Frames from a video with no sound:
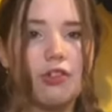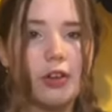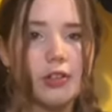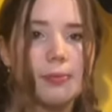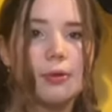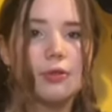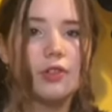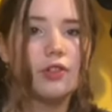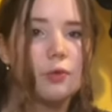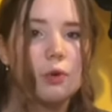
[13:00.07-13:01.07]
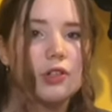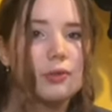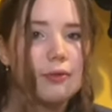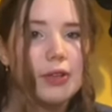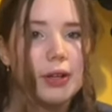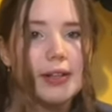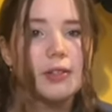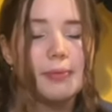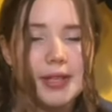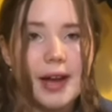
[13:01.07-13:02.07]
transported to what it would feel like
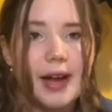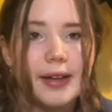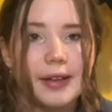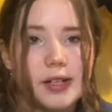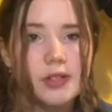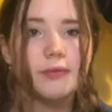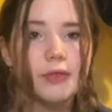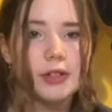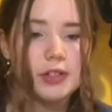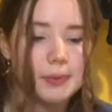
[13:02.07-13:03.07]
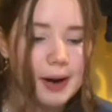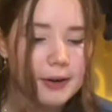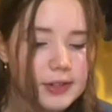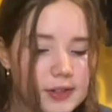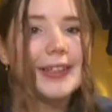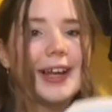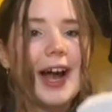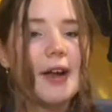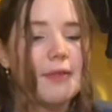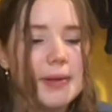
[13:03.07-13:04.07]
to be there in 1930s Paris.
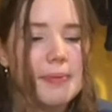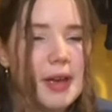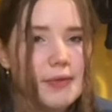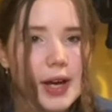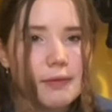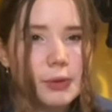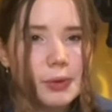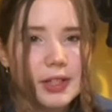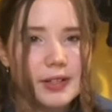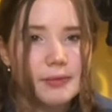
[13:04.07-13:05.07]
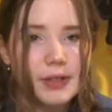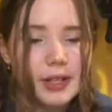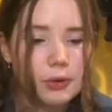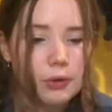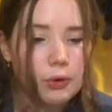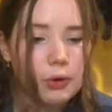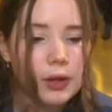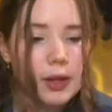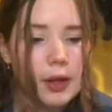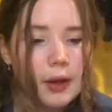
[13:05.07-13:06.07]
I read a bit of the afterword, I didn't read it all,
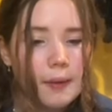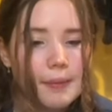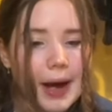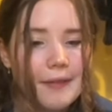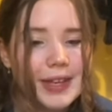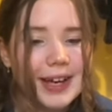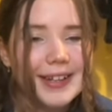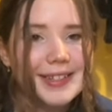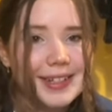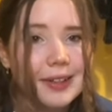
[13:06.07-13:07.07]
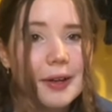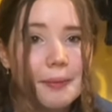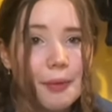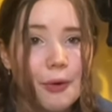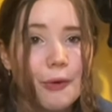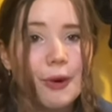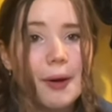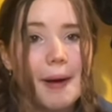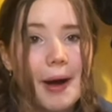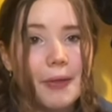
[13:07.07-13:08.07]
but I think I did learn more
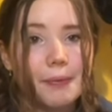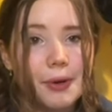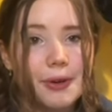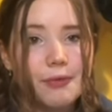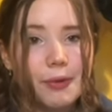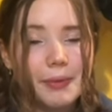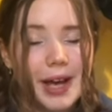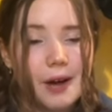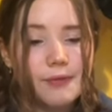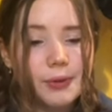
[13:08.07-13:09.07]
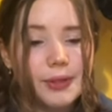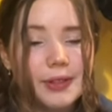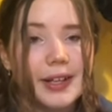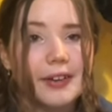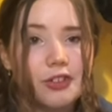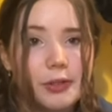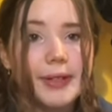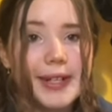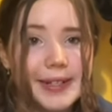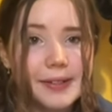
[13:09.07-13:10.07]
about the book from the afterword than actually
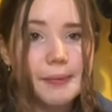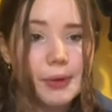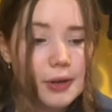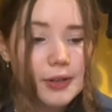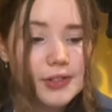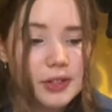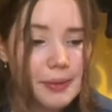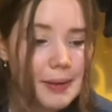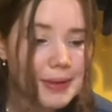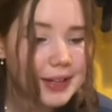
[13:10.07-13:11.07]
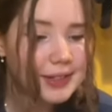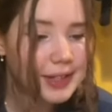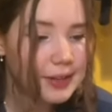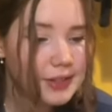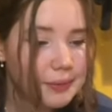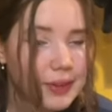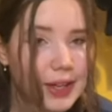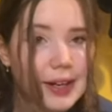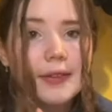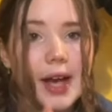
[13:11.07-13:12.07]
reading the book, so maybe that says
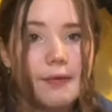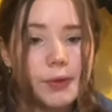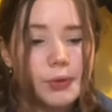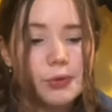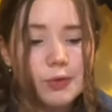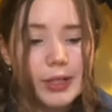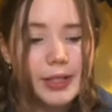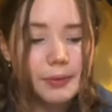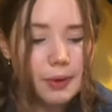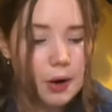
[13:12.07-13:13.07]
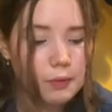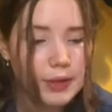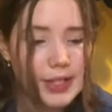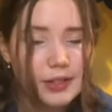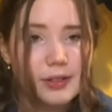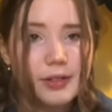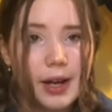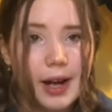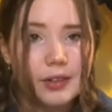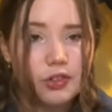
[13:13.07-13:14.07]
something. The afterword was really well written,
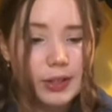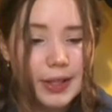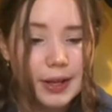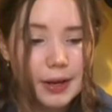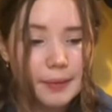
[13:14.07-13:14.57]
actually,